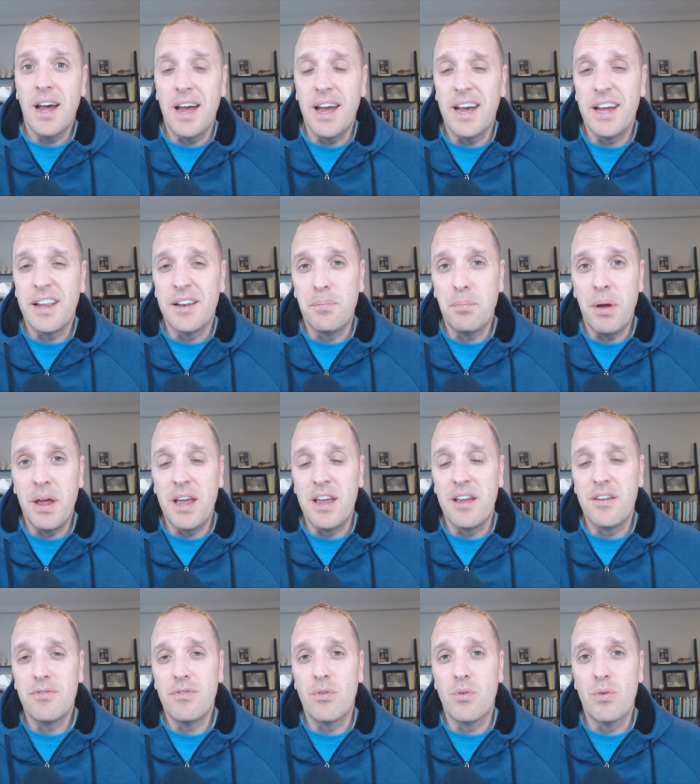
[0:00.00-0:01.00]
I had to
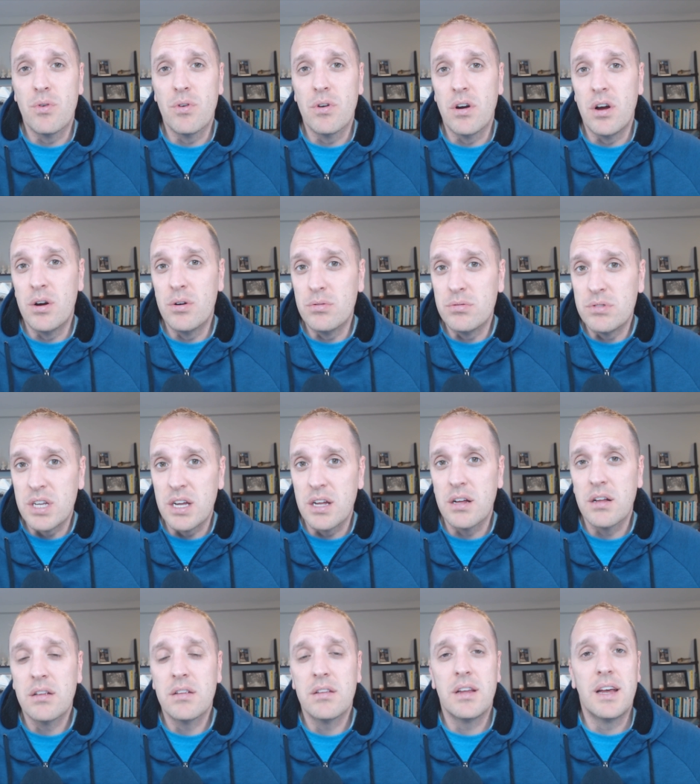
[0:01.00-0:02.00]
pay for a
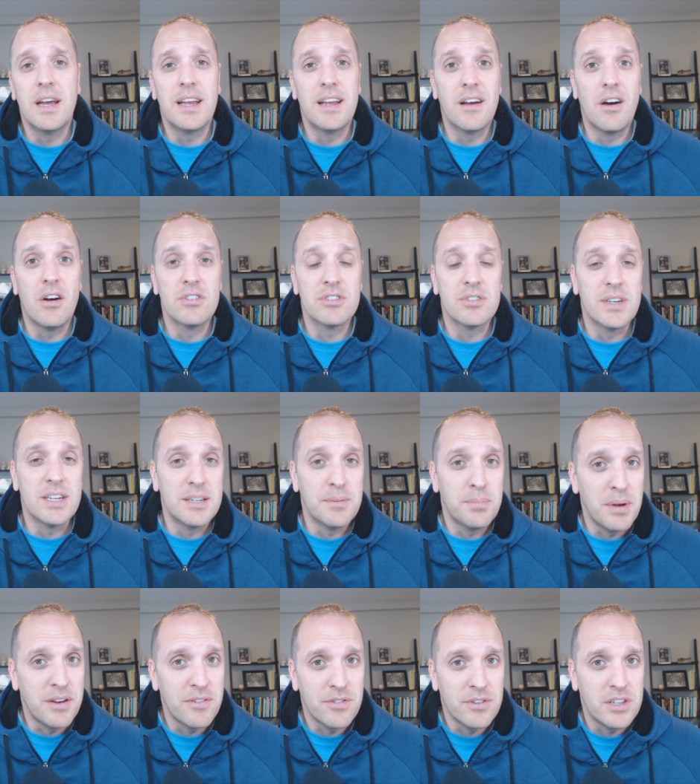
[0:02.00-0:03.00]
hotel. I also had to
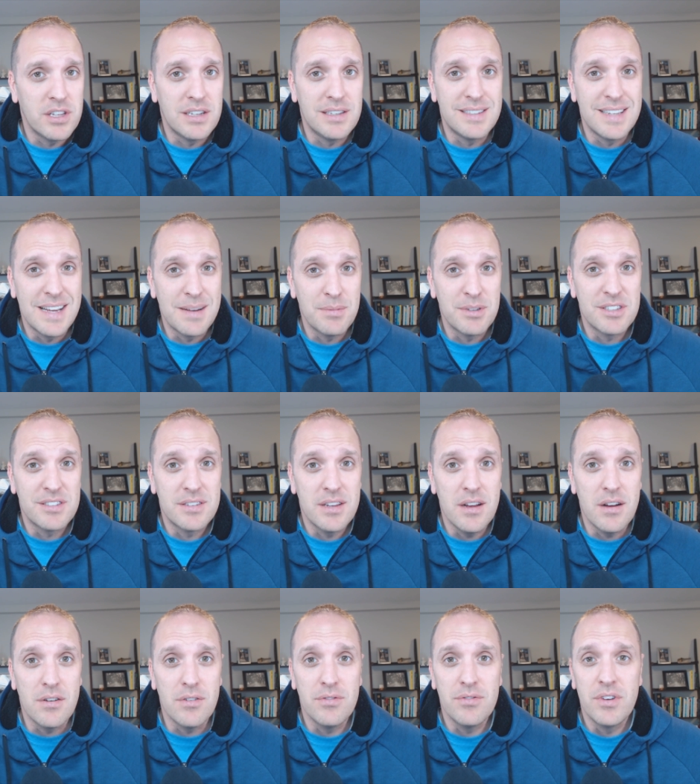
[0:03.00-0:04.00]
pay for the exam
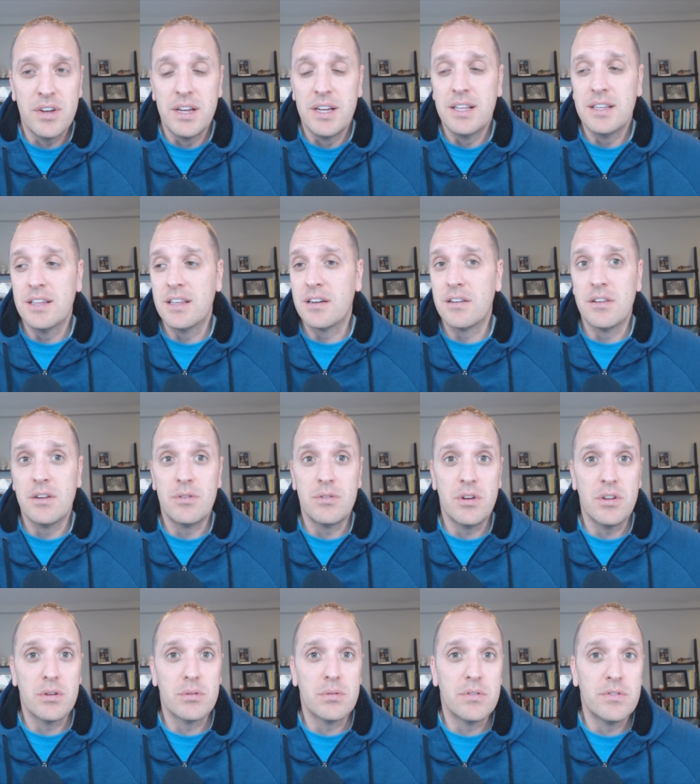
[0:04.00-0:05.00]
itself, let alone
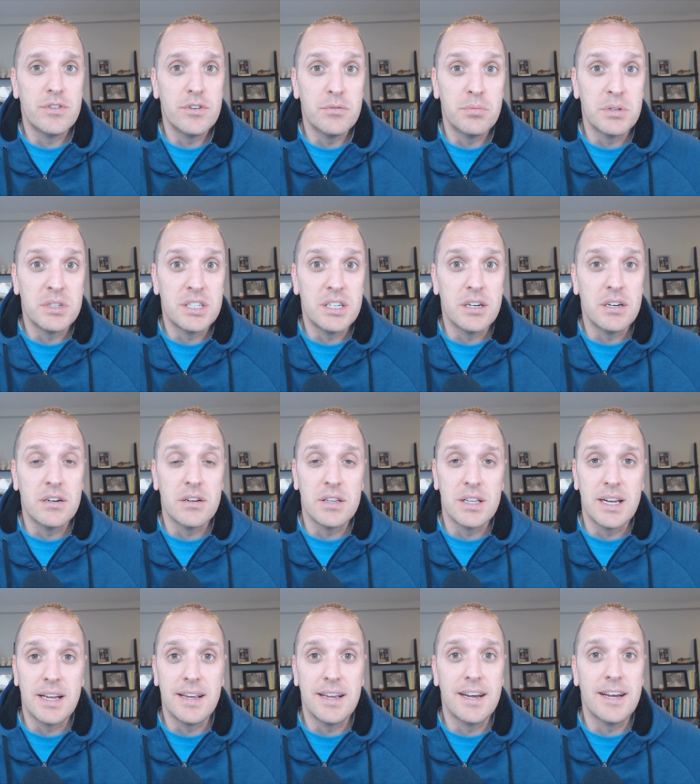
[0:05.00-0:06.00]
all the review material
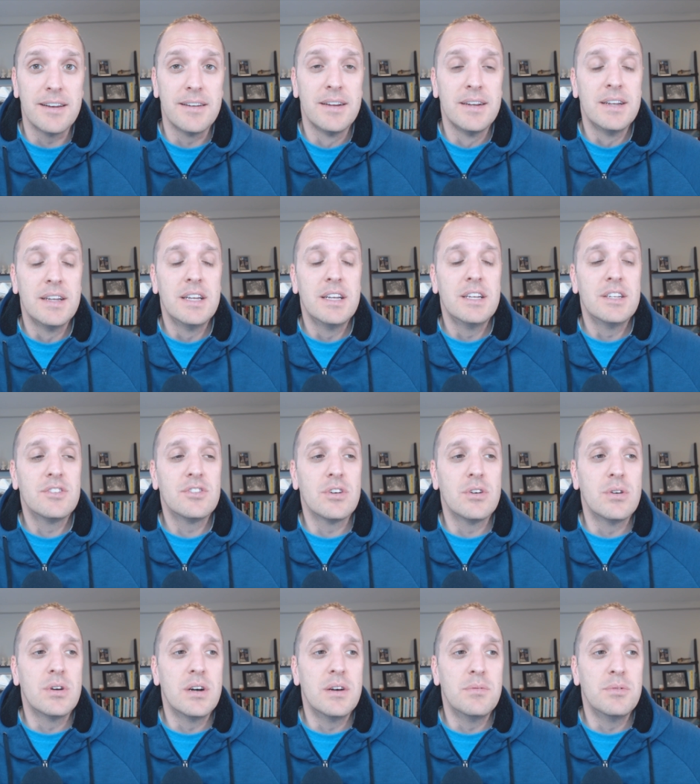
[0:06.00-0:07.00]
that I had.
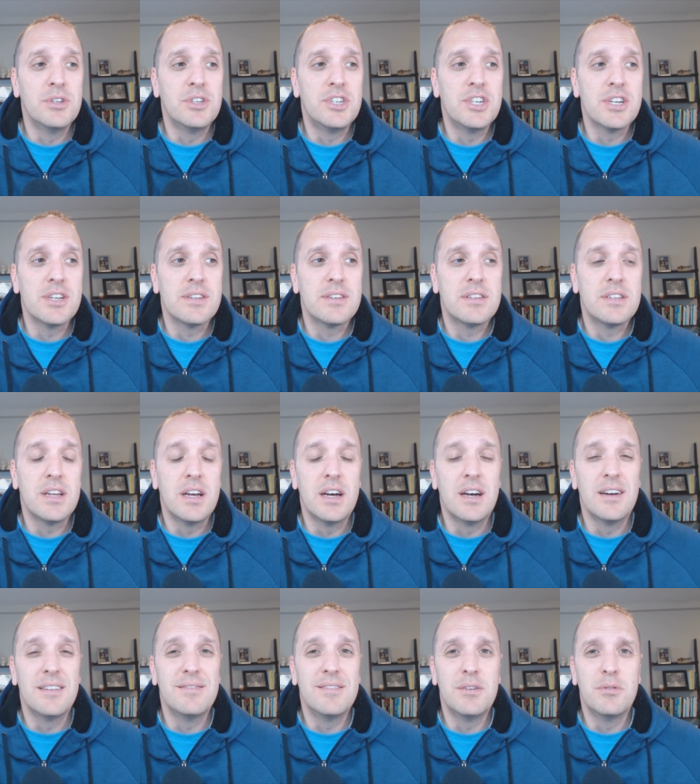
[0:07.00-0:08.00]
So it was just
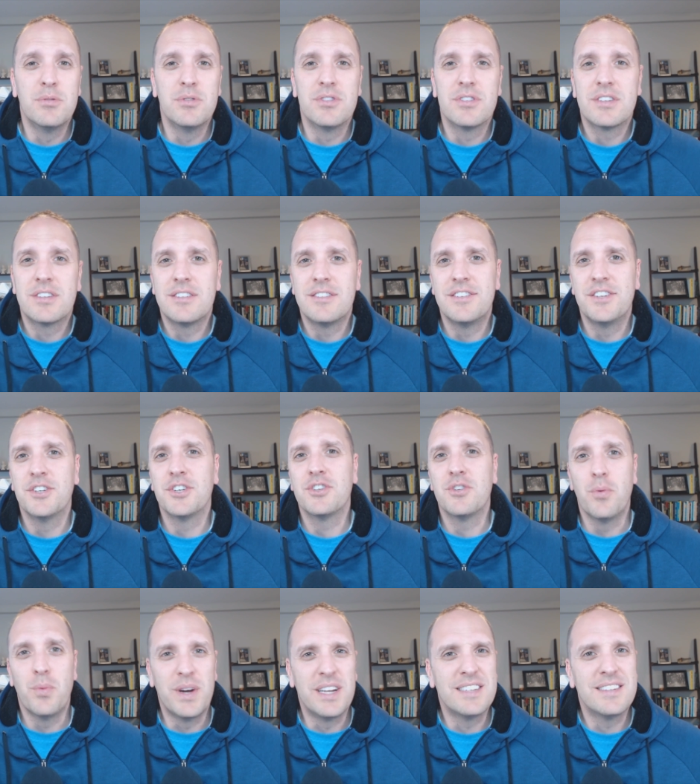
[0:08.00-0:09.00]
a
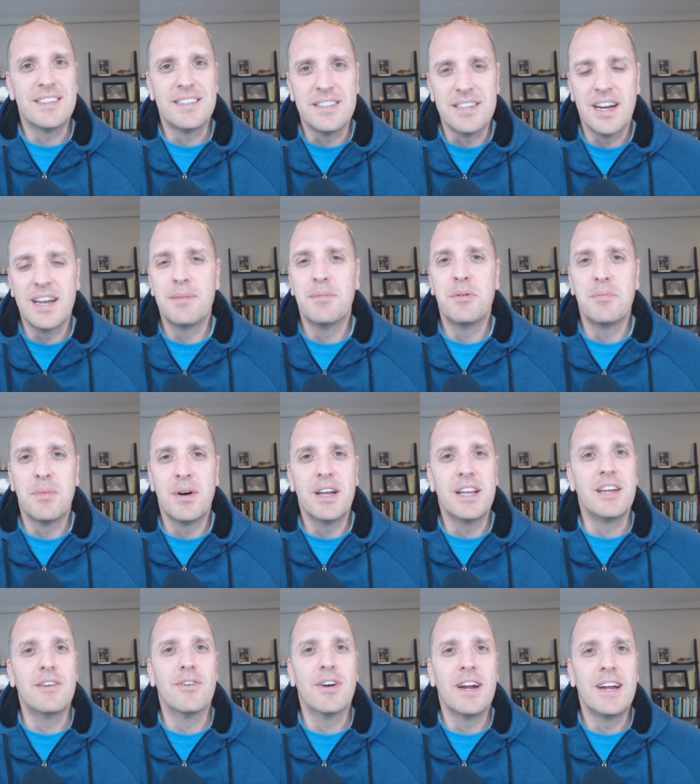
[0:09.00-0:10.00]
waste of time and
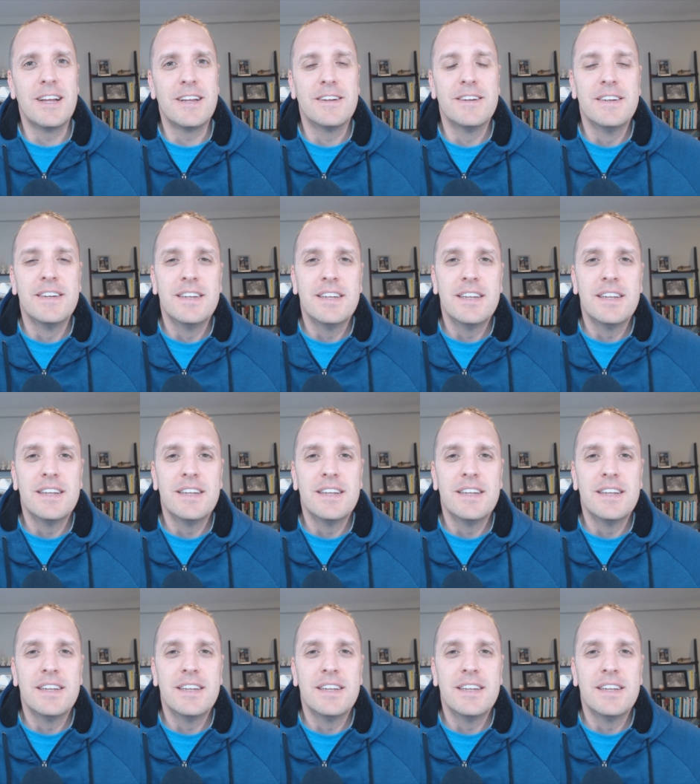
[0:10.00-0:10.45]
money, right?